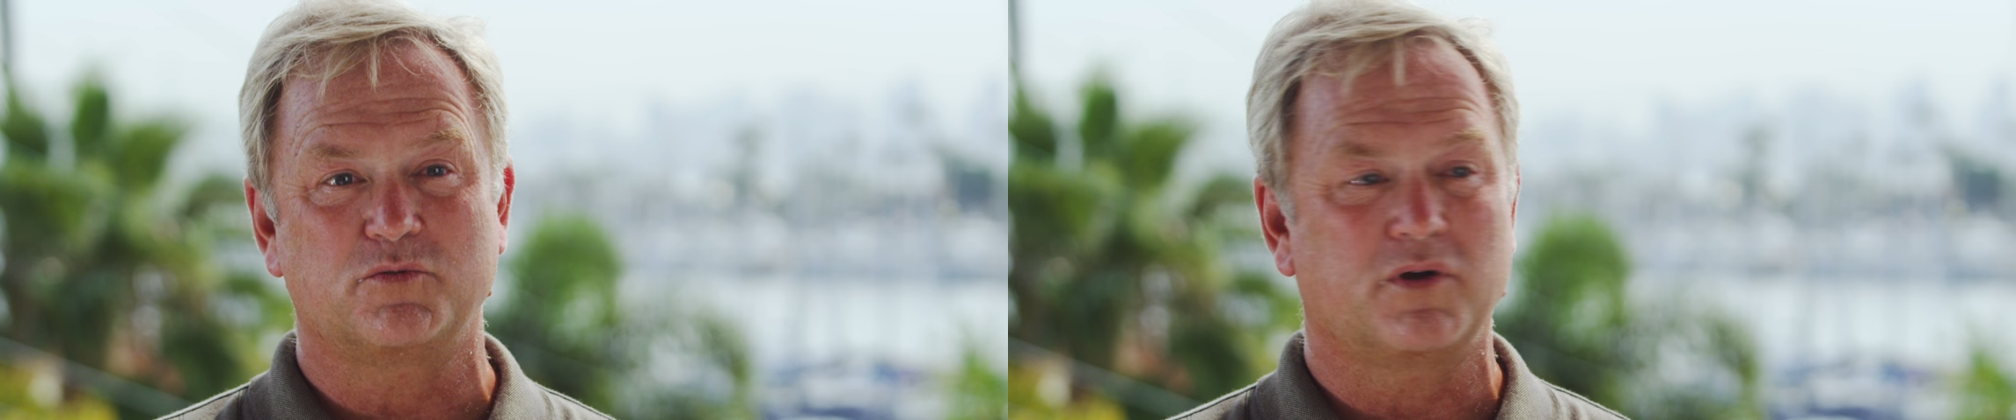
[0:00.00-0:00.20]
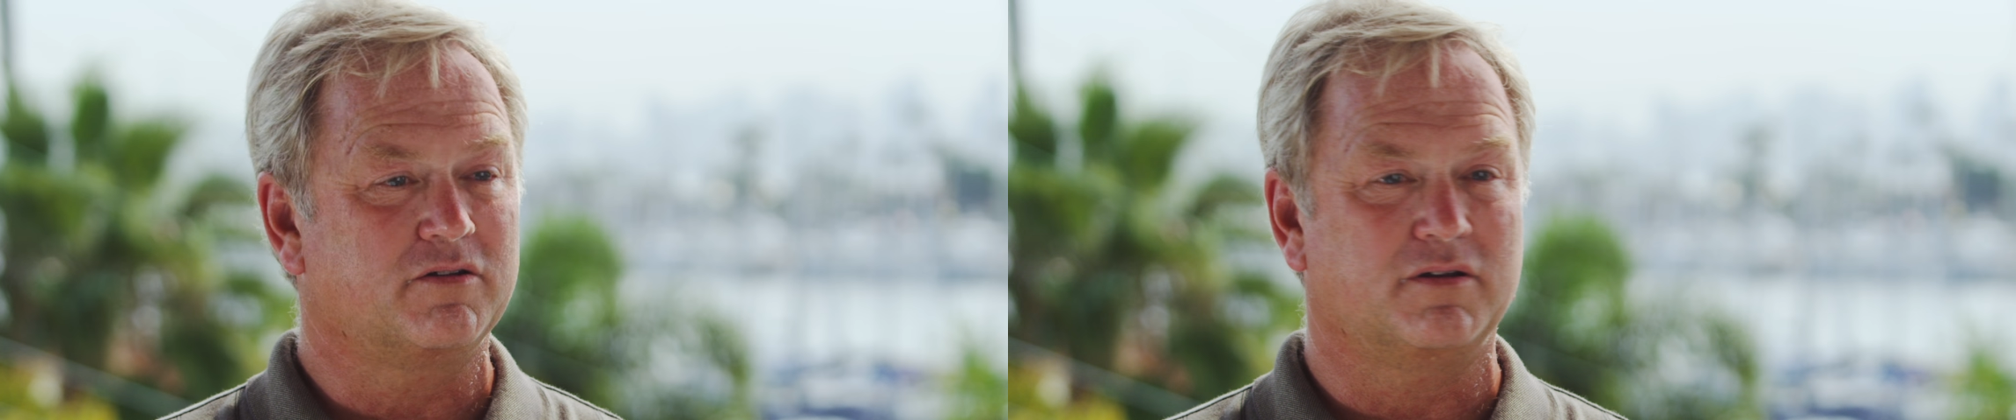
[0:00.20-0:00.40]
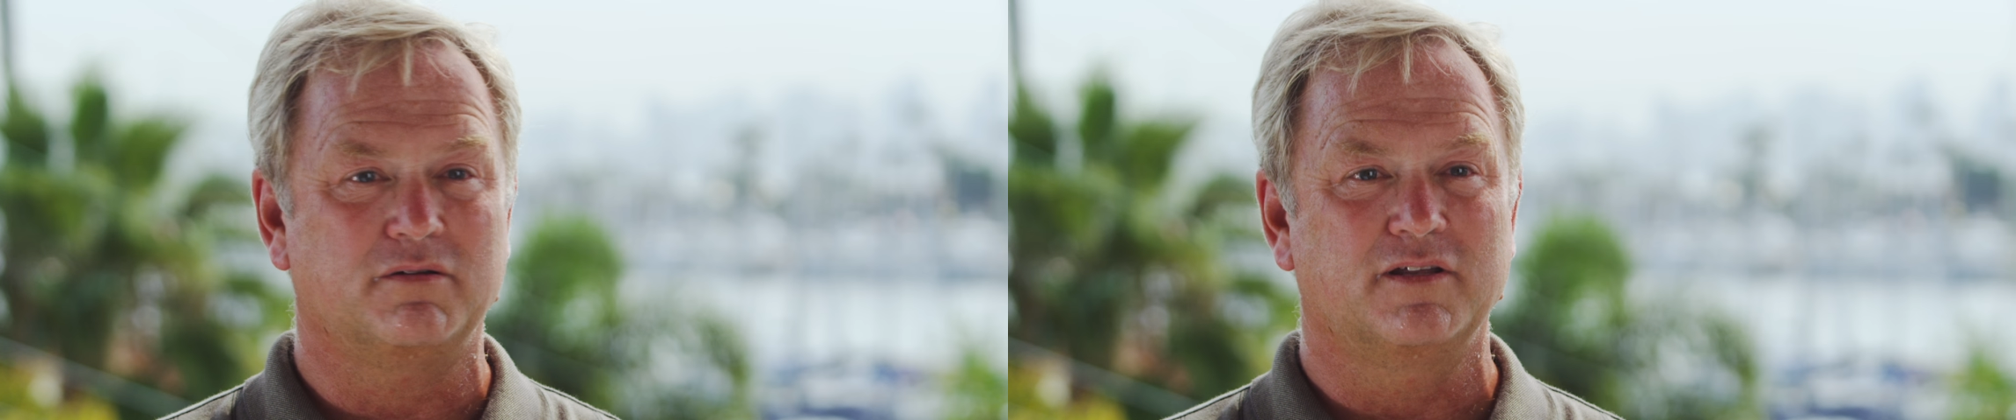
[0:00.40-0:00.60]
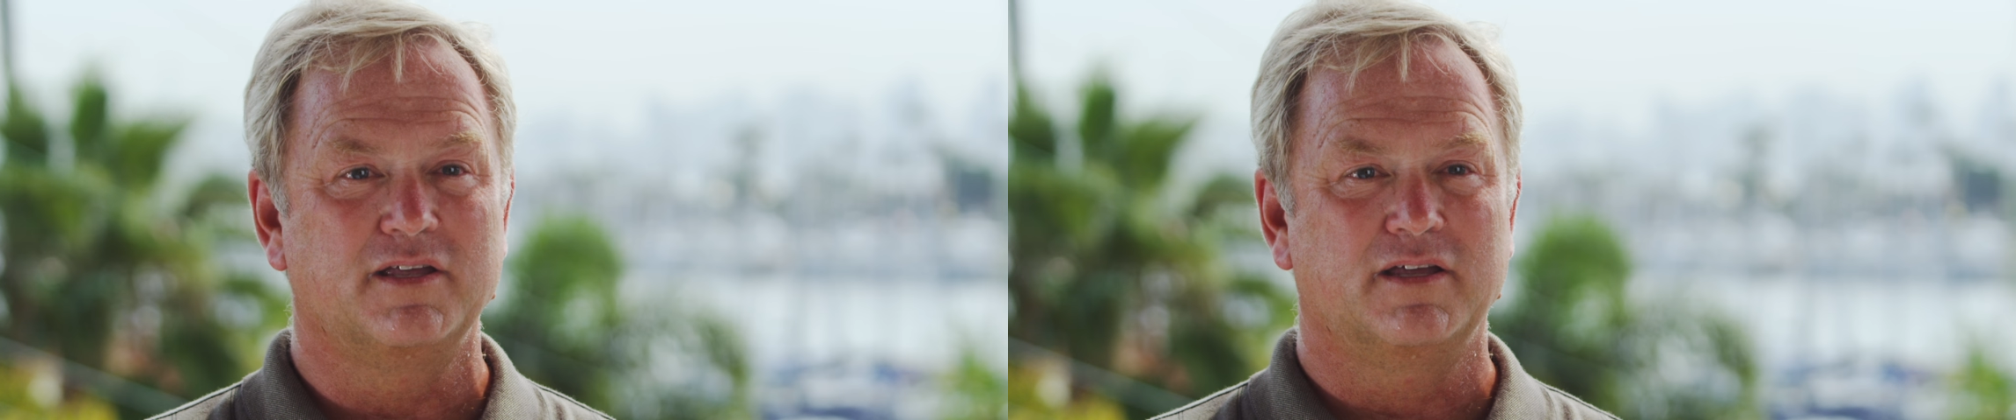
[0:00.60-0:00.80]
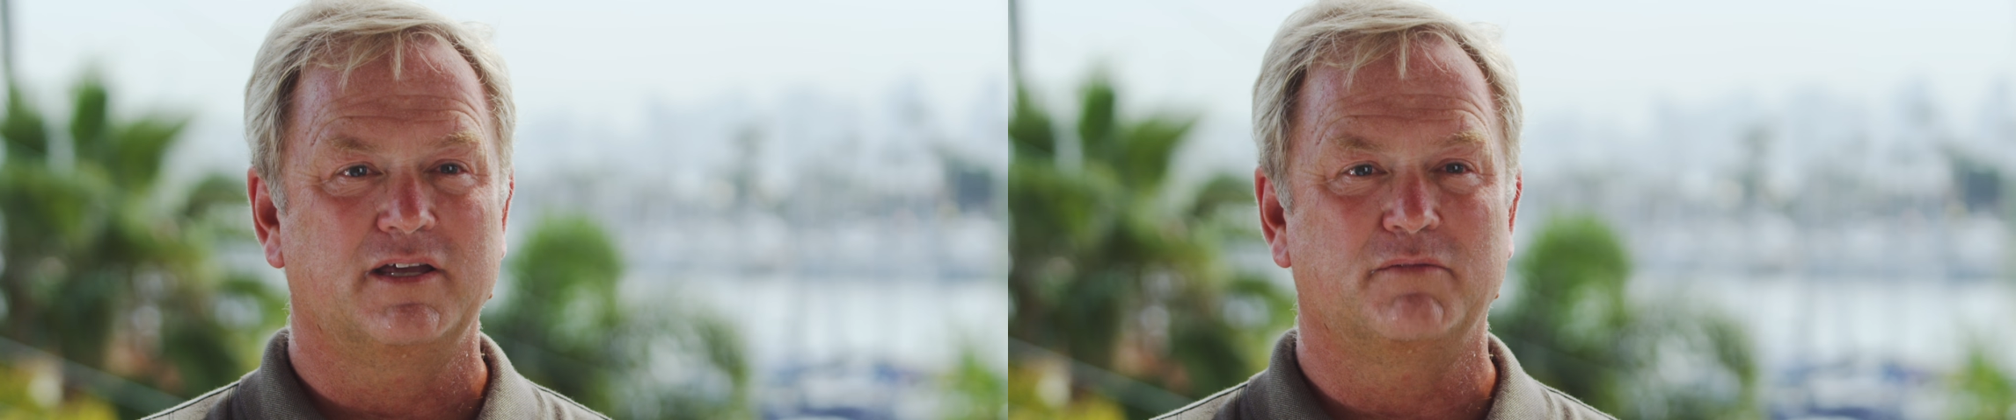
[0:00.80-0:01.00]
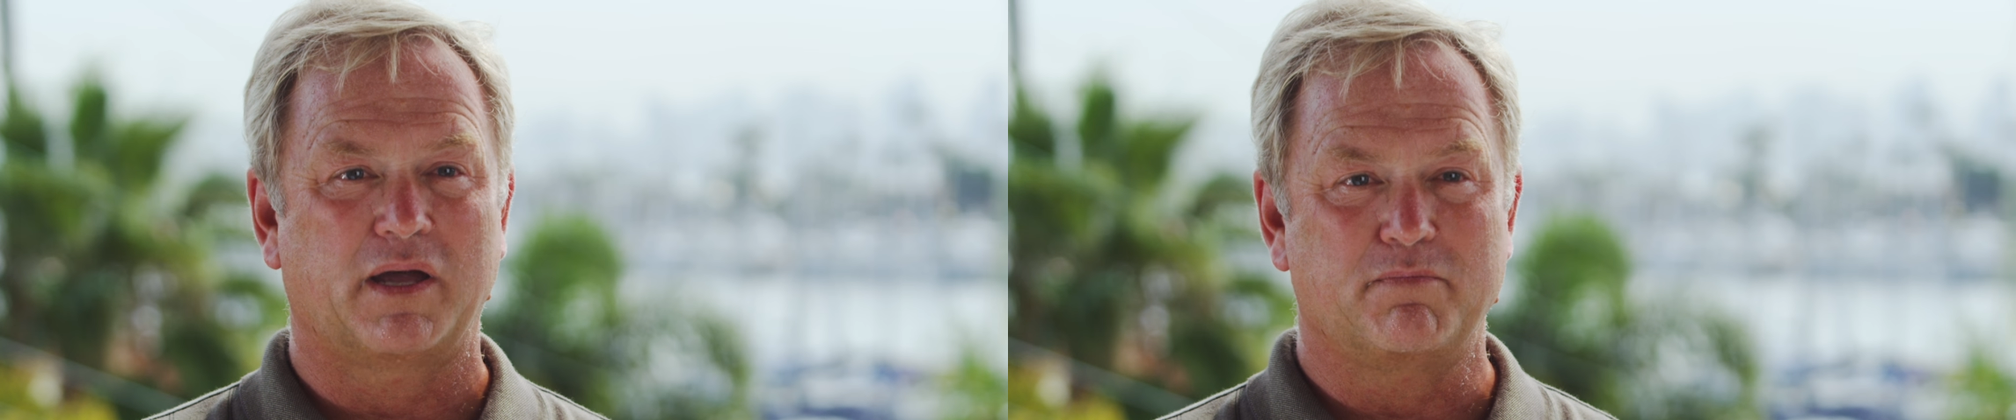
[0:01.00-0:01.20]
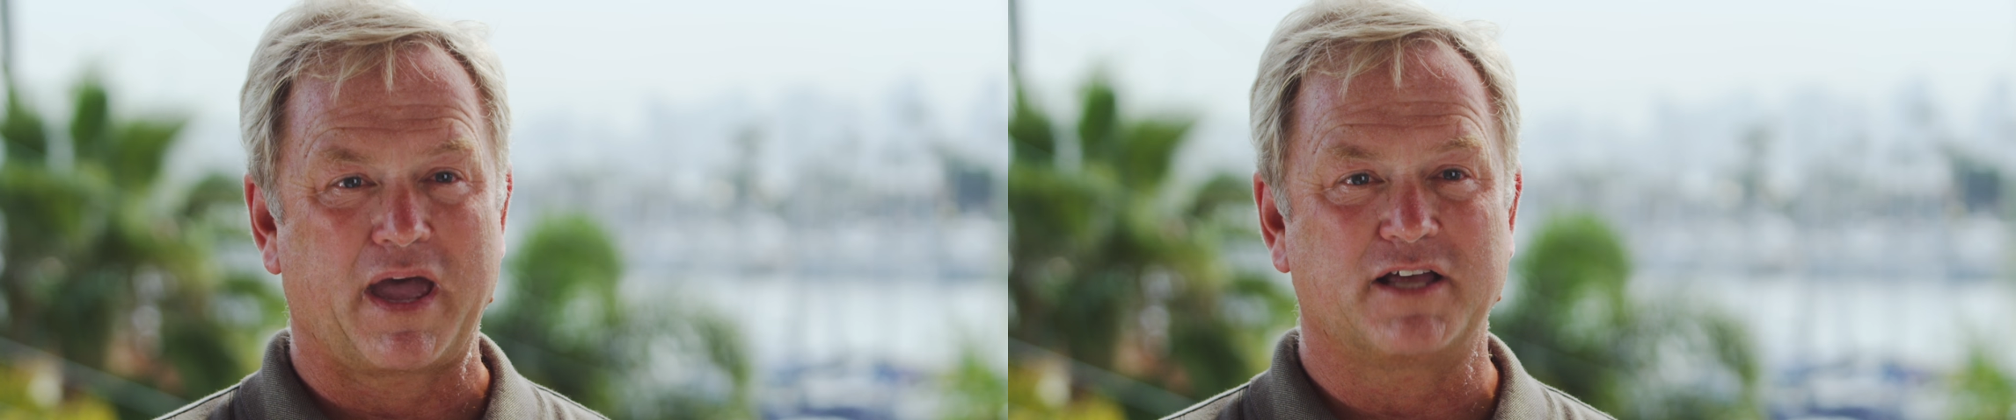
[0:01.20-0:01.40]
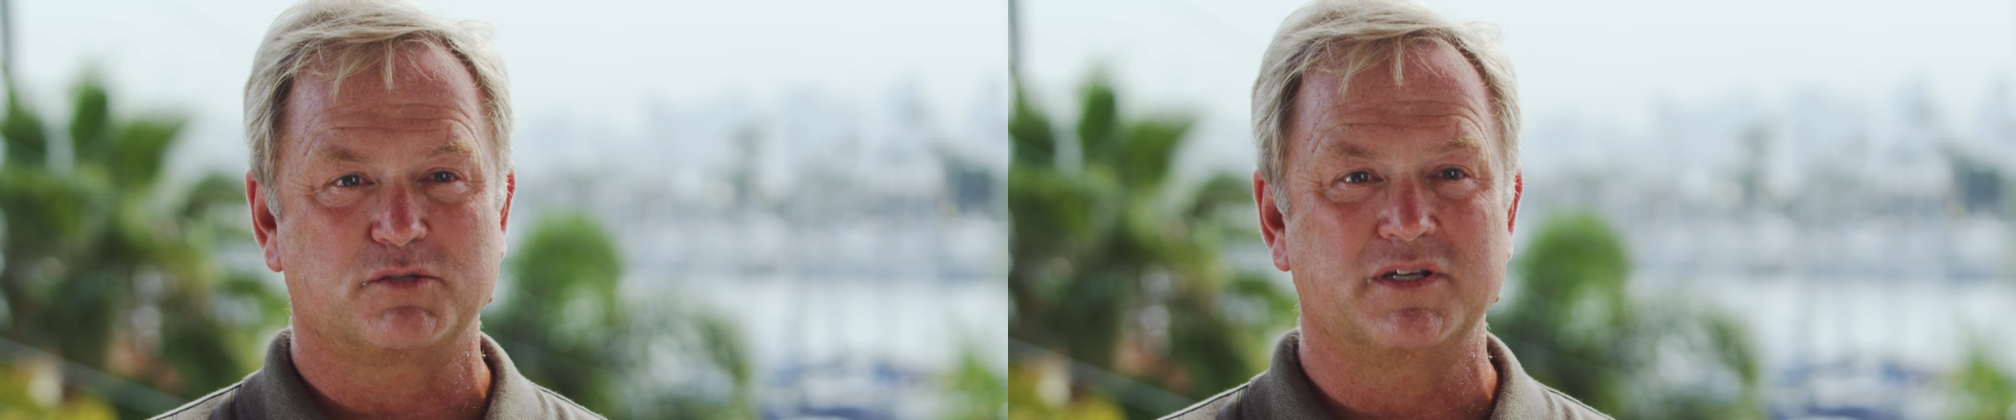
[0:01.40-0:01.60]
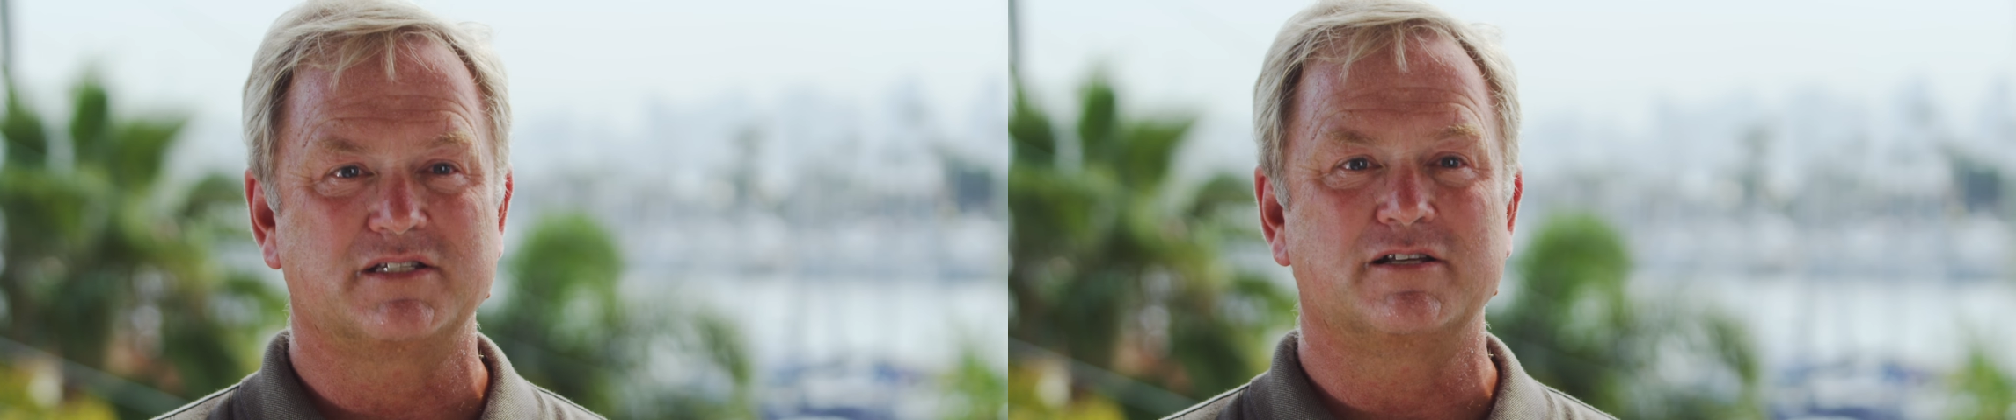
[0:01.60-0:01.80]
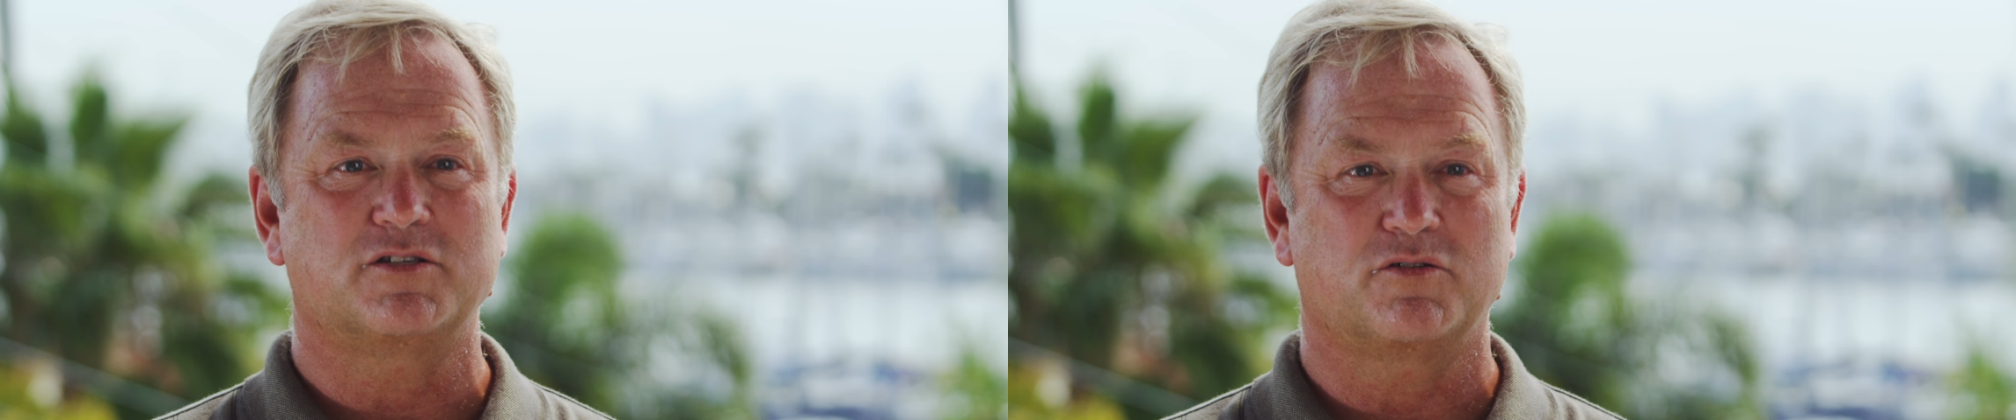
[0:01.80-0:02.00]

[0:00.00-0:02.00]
whether in my past business